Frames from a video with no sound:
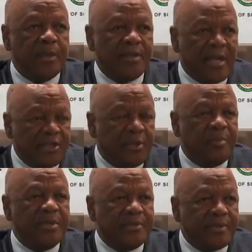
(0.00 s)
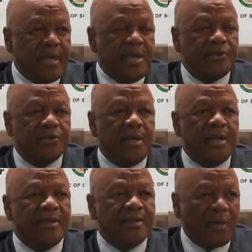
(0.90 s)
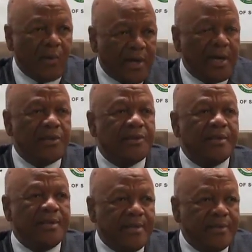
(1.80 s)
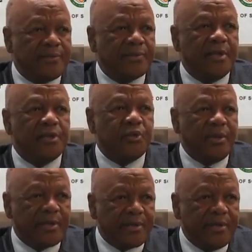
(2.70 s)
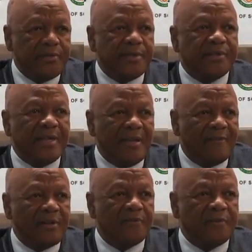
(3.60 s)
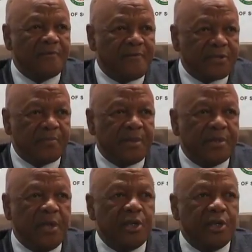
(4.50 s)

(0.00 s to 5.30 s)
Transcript: The NDP indicates that our country needs to increase this level of investment